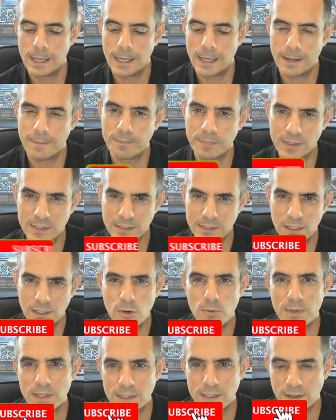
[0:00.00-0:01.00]
This is a
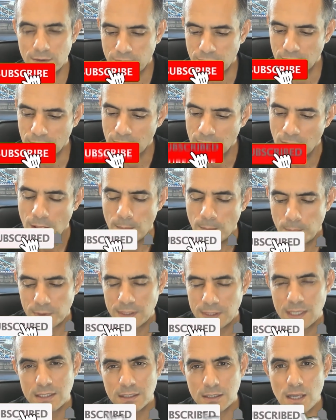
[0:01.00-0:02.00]
little bit different, but
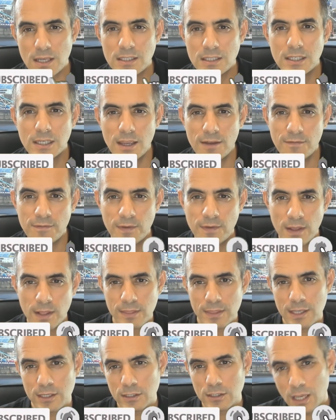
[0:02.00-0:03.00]
this does give,
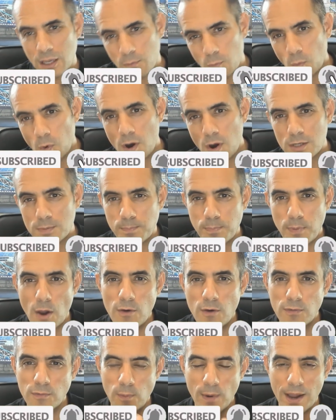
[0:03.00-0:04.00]
it works
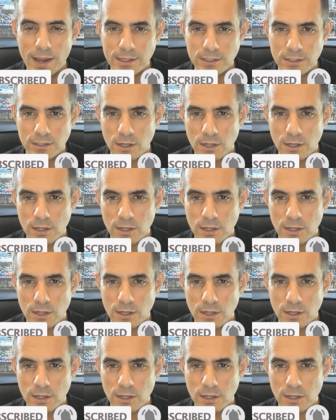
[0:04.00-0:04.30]
both ways.